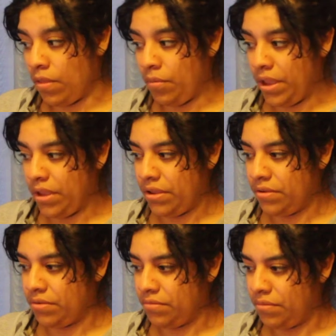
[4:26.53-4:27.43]
Wait,
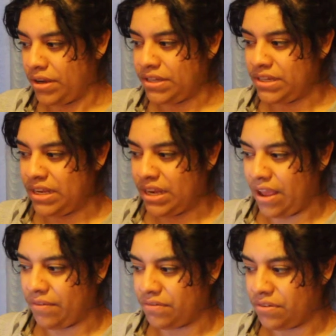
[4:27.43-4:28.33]
why did he
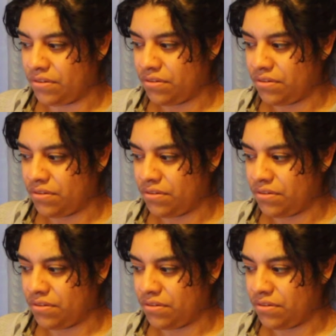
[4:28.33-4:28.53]
left?